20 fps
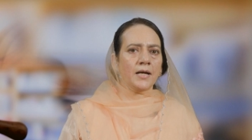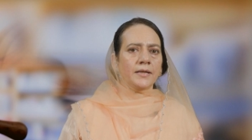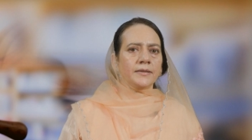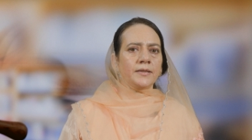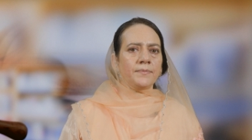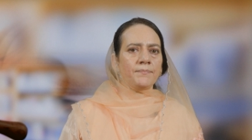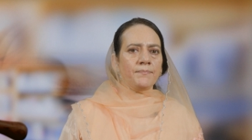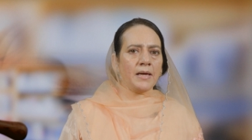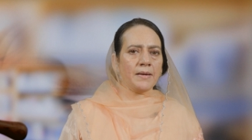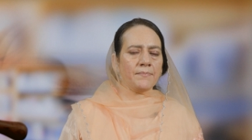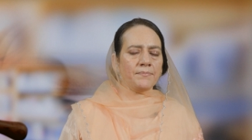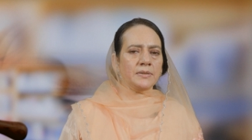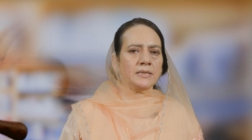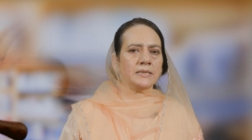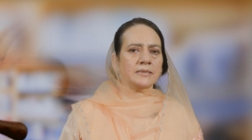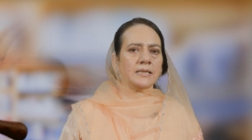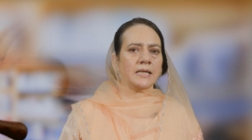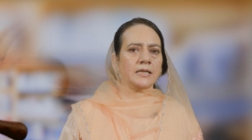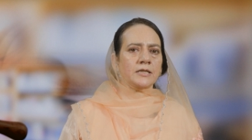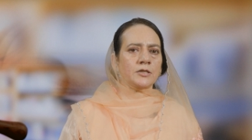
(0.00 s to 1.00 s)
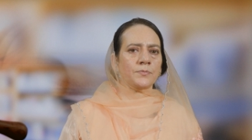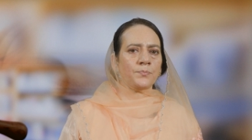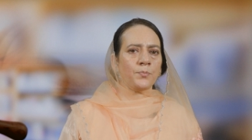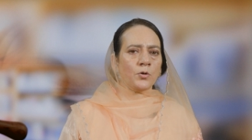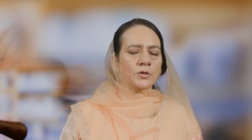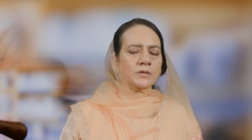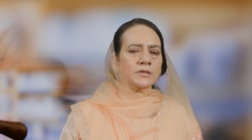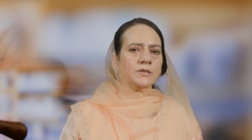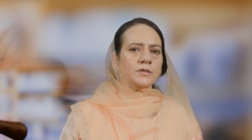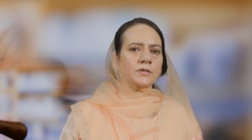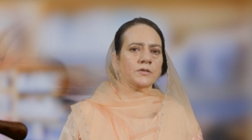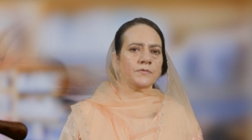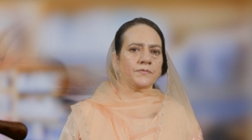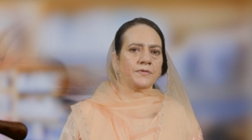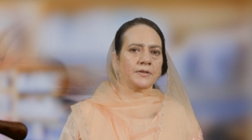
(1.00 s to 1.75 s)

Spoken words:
the members and depositors of the